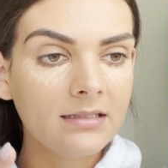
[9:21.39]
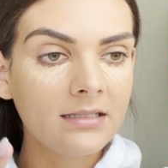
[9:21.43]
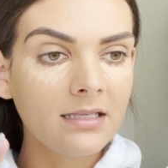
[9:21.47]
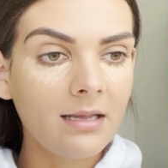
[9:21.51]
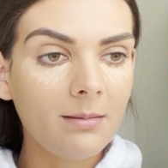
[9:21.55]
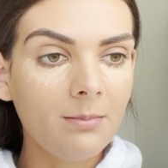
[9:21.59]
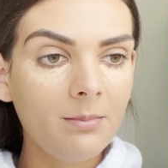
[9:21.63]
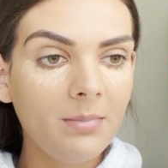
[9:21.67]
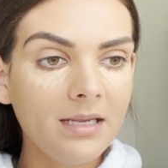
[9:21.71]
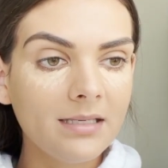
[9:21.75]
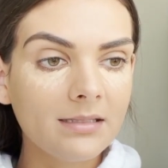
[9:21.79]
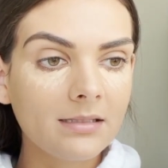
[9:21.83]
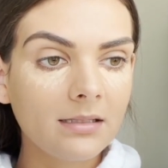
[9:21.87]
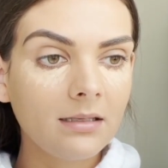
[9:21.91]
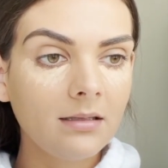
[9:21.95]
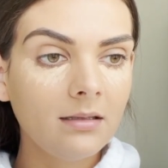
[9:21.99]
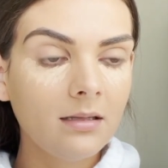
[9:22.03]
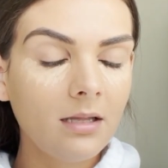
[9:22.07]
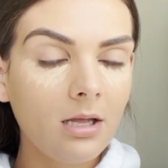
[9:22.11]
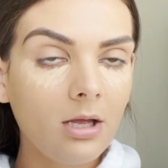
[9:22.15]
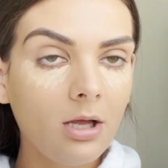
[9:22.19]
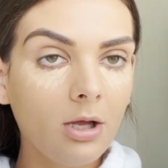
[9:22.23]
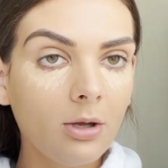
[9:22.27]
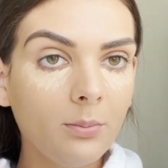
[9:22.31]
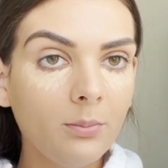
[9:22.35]
and basically
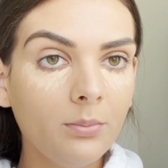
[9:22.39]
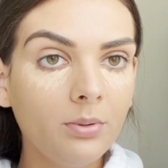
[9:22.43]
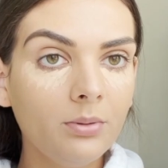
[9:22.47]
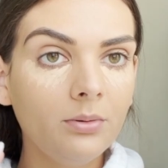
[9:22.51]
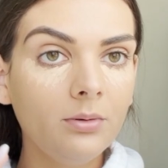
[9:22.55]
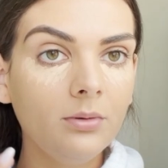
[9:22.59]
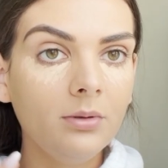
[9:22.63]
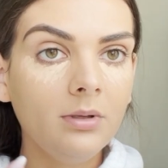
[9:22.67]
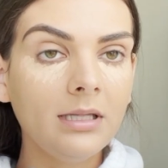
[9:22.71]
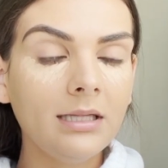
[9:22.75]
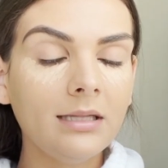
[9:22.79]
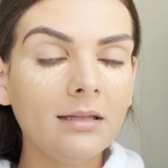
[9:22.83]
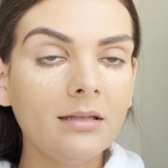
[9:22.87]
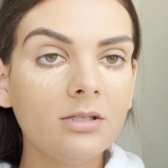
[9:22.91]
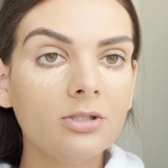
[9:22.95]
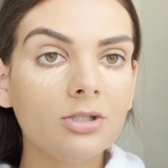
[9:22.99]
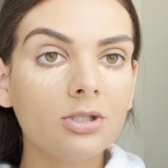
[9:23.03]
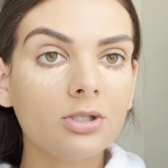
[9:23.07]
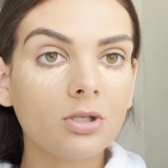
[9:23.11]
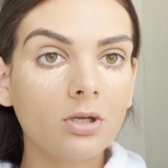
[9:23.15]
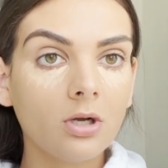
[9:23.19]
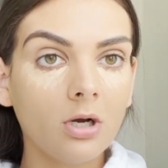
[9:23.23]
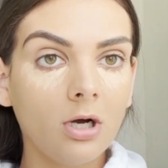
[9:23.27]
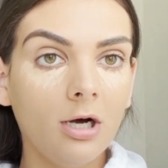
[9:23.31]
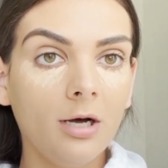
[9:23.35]
like completely
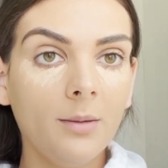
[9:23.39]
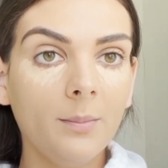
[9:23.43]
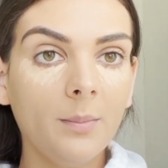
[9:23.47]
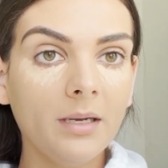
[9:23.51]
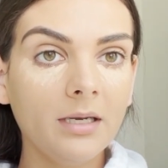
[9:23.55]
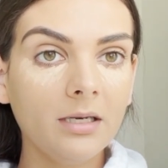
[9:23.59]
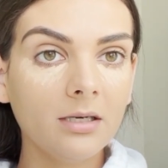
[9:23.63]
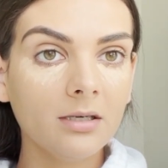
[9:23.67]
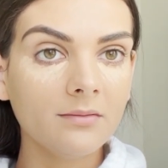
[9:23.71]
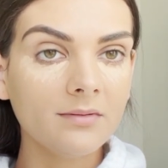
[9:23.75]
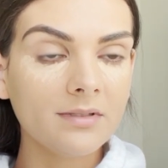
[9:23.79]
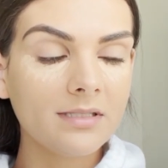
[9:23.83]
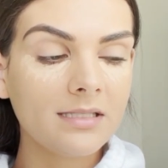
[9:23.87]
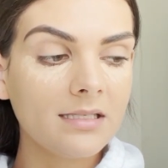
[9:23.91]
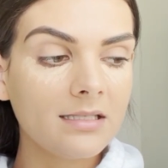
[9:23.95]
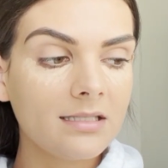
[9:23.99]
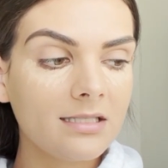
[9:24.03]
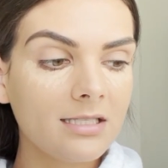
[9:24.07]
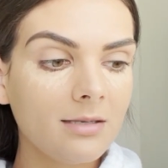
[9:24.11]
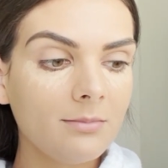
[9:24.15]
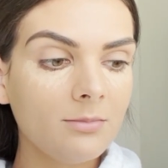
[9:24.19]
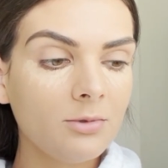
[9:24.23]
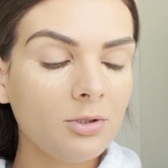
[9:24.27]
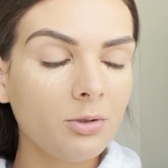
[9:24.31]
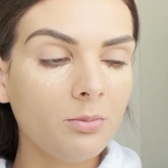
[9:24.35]
just calmed my nervous
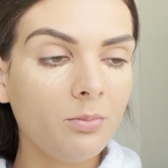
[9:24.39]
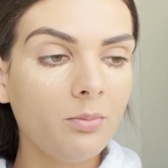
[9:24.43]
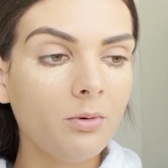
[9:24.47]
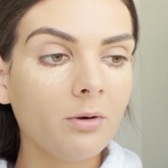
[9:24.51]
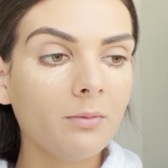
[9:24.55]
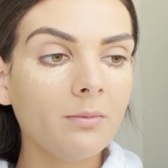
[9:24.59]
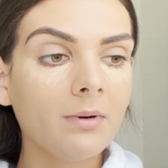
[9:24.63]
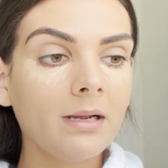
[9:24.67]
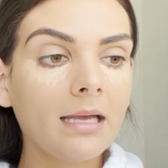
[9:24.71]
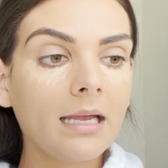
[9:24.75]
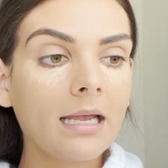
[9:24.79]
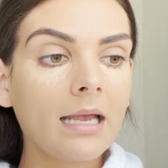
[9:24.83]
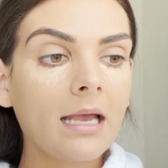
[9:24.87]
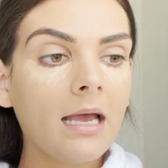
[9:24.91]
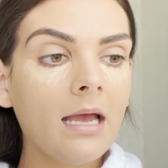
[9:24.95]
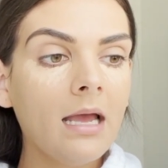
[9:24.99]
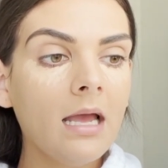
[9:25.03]
system to a point where like